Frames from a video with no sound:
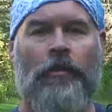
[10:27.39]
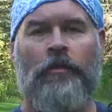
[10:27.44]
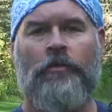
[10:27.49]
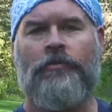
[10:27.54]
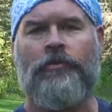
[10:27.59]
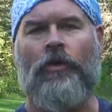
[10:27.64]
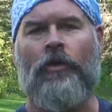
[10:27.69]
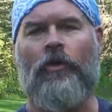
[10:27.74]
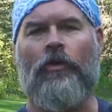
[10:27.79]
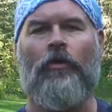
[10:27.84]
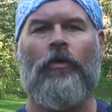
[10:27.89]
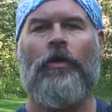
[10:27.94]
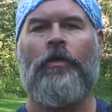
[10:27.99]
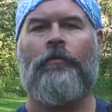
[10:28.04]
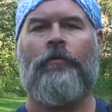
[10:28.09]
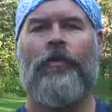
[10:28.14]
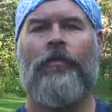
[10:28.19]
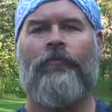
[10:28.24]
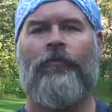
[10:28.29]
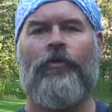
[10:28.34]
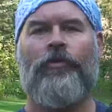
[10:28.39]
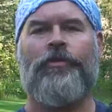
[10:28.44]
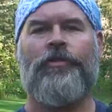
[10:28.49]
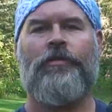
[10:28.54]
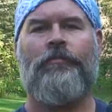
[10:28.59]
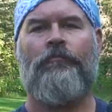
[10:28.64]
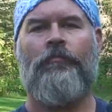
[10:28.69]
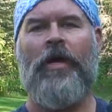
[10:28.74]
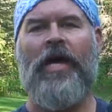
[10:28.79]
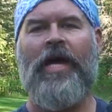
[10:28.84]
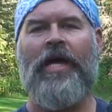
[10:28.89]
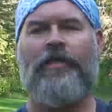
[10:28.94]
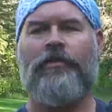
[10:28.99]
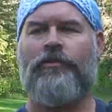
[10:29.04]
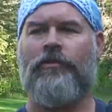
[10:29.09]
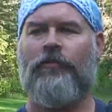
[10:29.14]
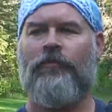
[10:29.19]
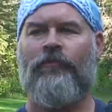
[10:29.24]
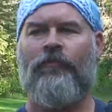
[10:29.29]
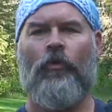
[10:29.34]
So first batch
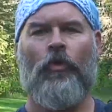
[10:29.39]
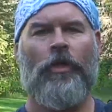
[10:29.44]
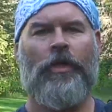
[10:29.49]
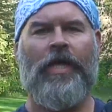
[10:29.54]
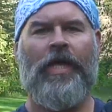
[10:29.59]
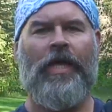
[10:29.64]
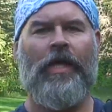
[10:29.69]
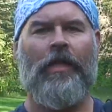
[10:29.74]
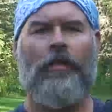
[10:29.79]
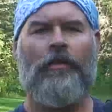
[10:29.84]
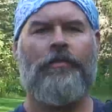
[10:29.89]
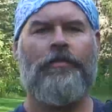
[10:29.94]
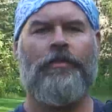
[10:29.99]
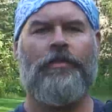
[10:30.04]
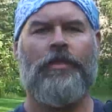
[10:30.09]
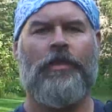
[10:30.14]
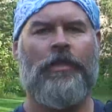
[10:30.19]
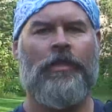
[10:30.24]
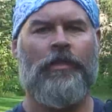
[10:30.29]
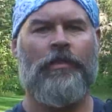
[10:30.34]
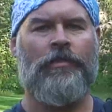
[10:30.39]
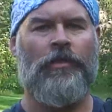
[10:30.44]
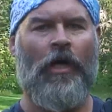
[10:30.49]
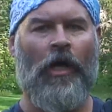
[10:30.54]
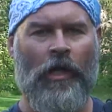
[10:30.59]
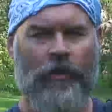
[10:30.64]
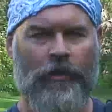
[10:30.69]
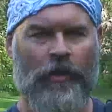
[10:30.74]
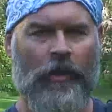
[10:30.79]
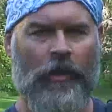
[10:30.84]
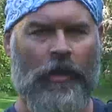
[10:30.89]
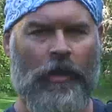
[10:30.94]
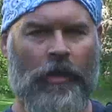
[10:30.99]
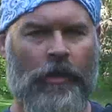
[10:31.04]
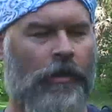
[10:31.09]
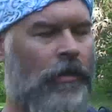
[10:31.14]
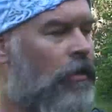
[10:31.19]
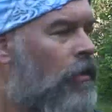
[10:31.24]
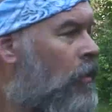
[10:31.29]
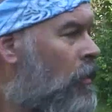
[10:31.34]
of 4 gallons is on the
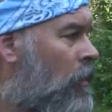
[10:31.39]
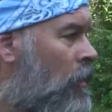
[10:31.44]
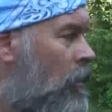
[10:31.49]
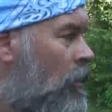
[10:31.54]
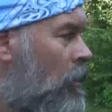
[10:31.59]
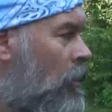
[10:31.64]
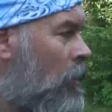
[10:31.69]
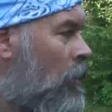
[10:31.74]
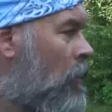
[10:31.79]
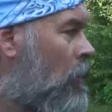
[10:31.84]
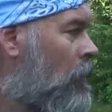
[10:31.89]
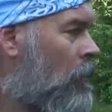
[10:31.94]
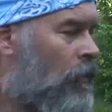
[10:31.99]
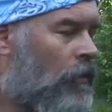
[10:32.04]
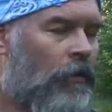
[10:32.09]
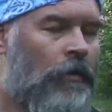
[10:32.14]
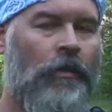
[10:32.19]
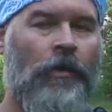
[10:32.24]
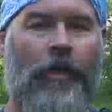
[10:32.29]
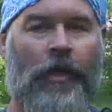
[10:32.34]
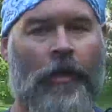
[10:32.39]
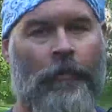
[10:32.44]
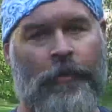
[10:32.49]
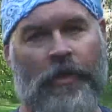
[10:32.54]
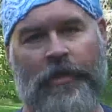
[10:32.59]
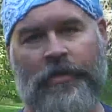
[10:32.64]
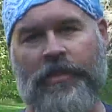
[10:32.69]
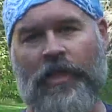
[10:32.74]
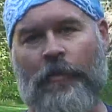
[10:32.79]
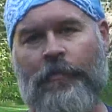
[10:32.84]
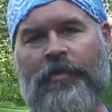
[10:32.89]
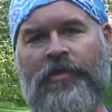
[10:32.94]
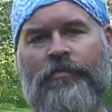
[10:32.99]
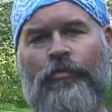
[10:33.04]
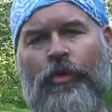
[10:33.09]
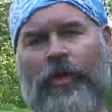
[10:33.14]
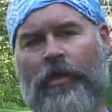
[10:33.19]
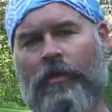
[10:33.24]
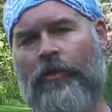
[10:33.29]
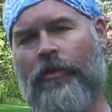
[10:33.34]
lawn, and I'm going to set up the
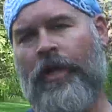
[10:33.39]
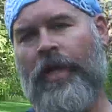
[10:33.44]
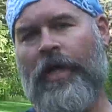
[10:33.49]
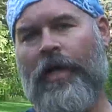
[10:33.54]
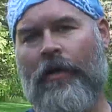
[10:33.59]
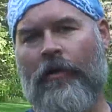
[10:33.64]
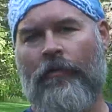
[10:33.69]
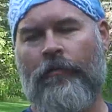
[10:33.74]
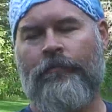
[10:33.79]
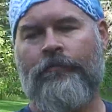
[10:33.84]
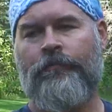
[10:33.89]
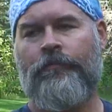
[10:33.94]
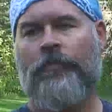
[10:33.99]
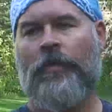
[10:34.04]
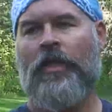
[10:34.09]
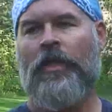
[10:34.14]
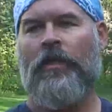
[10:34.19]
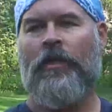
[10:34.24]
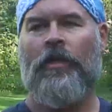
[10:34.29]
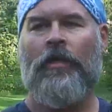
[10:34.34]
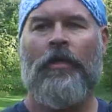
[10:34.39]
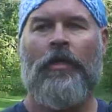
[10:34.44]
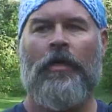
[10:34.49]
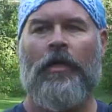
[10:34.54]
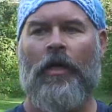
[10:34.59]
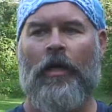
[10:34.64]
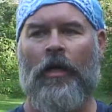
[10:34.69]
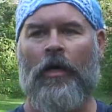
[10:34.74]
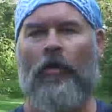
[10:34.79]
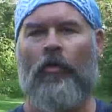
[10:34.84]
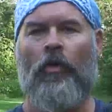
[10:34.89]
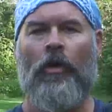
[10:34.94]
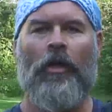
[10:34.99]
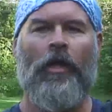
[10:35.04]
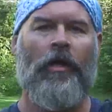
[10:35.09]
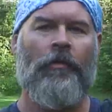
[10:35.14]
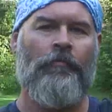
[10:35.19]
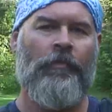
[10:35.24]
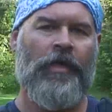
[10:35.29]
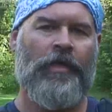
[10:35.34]
sprinkler now while
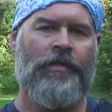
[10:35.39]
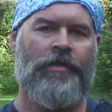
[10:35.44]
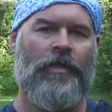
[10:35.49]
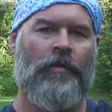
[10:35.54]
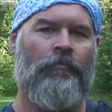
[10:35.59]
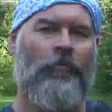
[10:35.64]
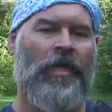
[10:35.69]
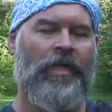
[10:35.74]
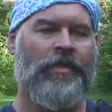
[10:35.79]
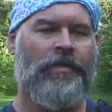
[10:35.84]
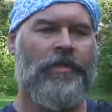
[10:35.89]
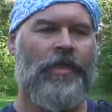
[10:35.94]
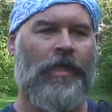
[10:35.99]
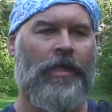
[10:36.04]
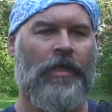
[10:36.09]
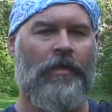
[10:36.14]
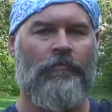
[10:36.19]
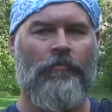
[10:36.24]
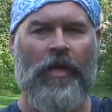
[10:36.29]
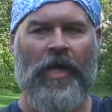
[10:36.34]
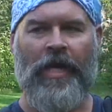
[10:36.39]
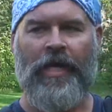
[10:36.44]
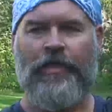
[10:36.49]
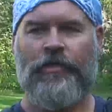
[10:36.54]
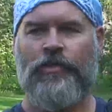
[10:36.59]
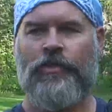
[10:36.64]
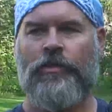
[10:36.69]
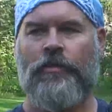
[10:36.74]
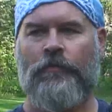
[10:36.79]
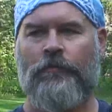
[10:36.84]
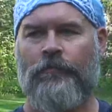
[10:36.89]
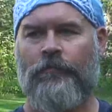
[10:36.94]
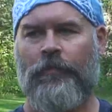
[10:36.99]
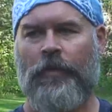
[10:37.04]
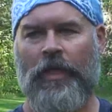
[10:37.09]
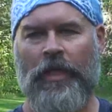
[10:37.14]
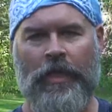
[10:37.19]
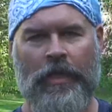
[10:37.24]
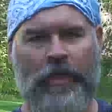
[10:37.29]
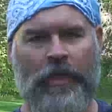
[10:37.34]
I mix up my second batch
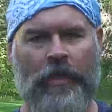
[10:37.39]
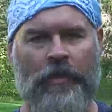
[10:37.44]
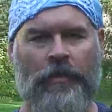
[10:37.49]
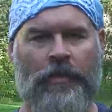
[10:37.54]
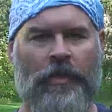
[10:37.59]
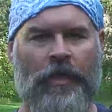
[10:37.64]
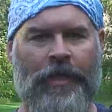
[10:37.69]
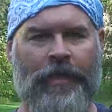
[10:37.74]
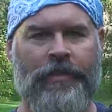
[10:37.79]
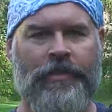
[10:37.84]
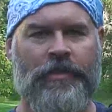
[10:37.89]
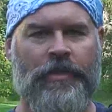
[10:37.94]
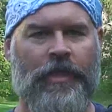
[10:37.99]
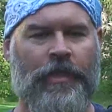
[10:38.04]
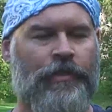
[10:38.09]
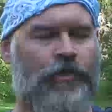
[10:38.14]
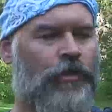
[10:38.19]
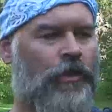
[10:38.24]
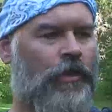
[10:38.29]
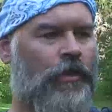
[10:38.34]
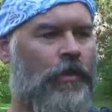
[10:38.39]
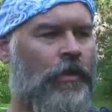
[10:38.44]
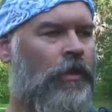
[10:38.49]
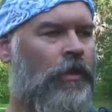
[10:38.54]
and hit the next section.